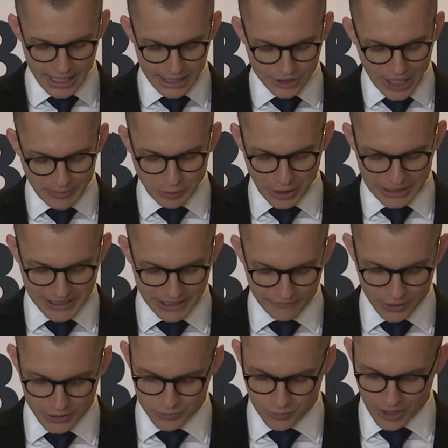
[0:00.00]
Chapter 18,
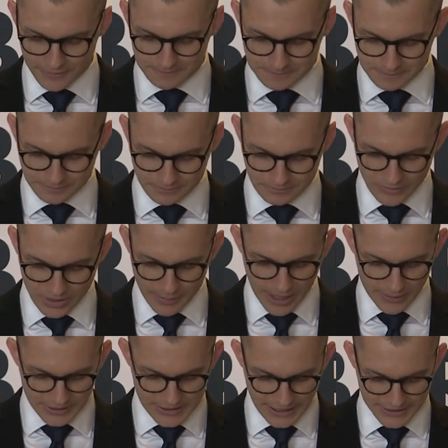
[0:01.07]
verse 1, the
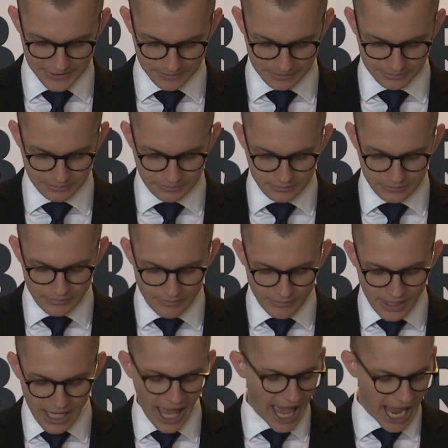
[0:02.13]
Bible says,
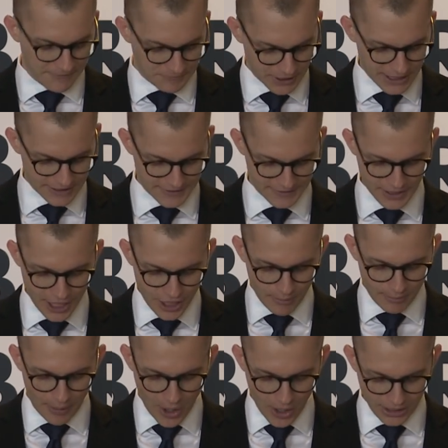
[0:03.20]
after this,
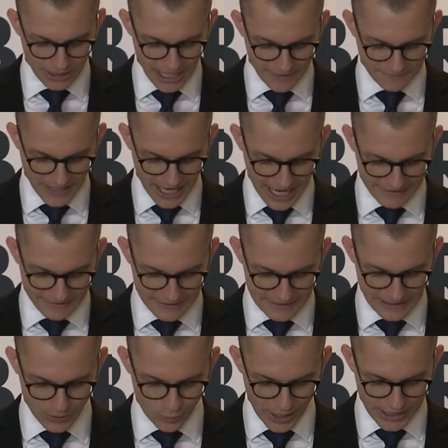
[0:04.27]
Paul left Athens
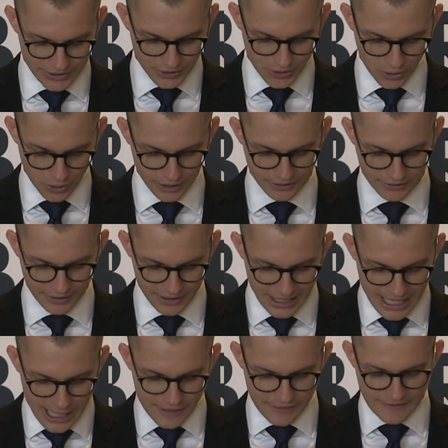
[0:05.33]
and went to Corinth.
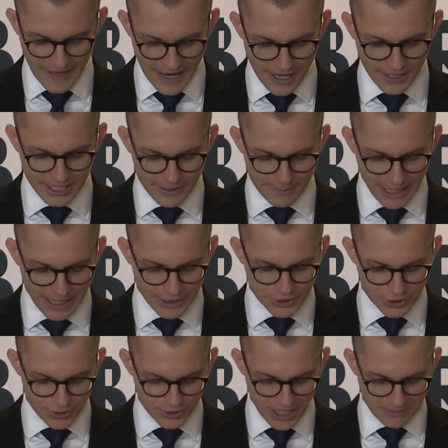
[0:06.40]
There he met a
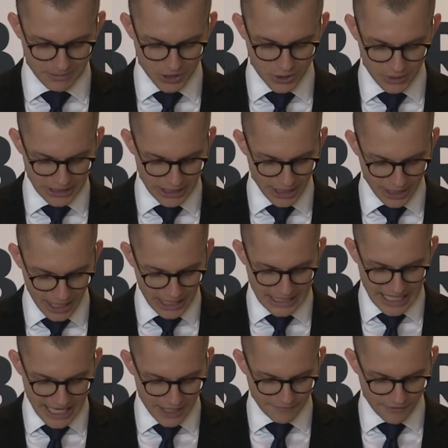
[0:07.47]
Jew named Aquila, a
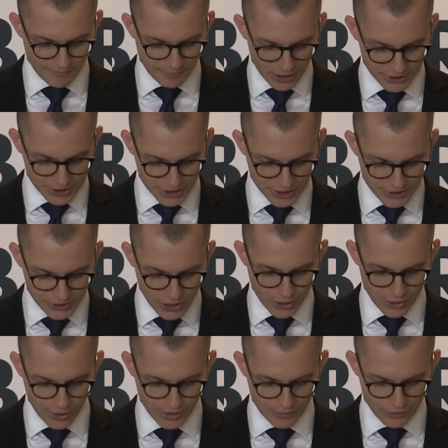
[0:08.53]
native of Pontus,
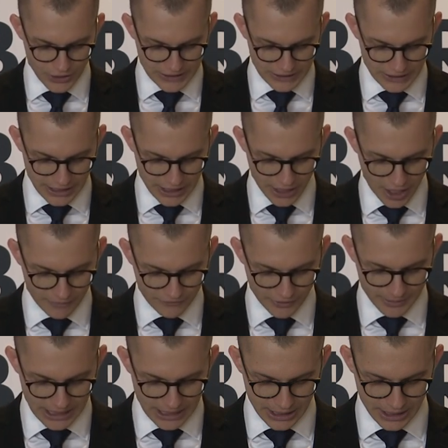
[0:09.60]
who had recently come from
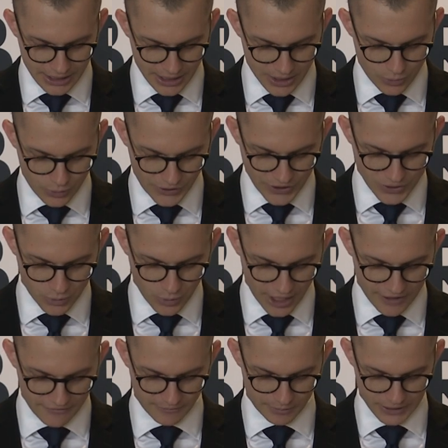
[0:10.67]
Italy with his
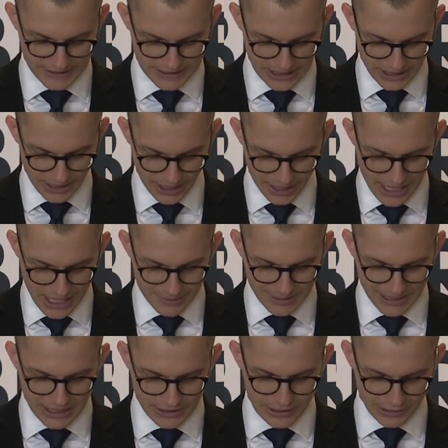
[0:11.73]
wife Priscilla,
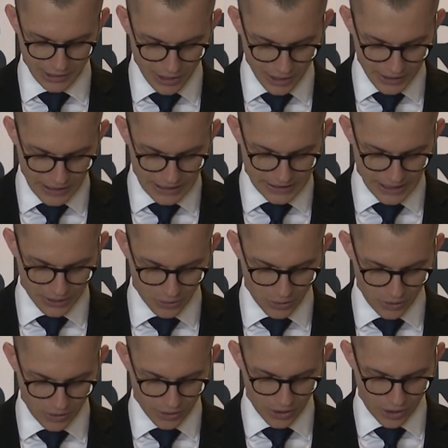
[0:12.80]
because Claudius had
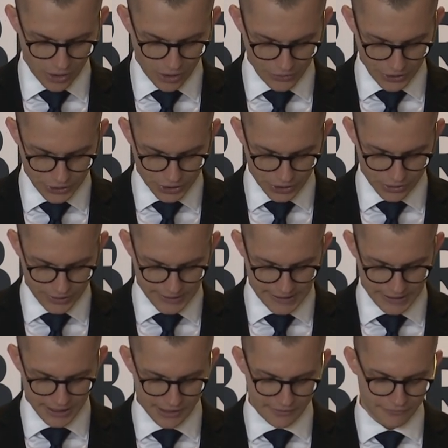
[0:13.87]
ordered all the Jews to
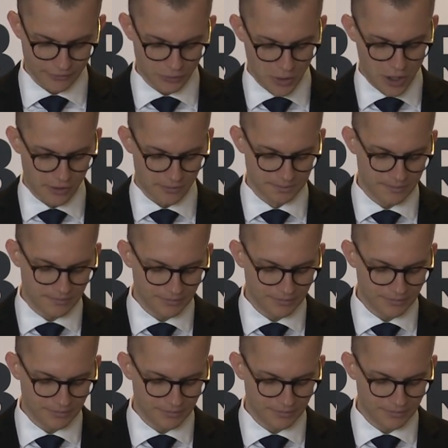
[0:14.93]
leave Rome.